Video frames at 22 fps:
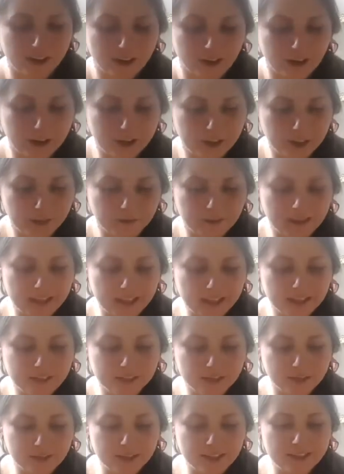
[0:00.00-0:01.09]
Are you ready?
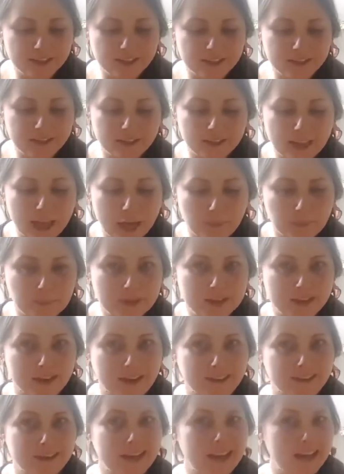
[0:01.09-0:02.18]
So this is a lap
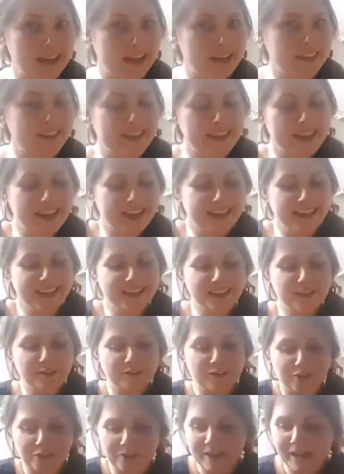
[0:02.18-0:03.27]
song and I think you
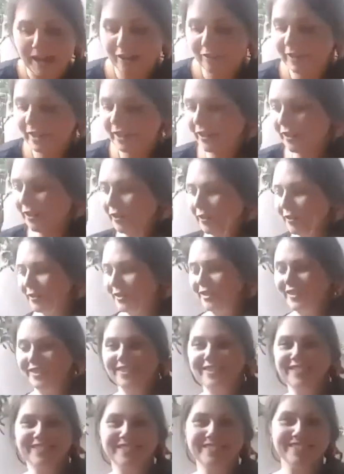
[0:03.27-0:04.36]
know how it goes.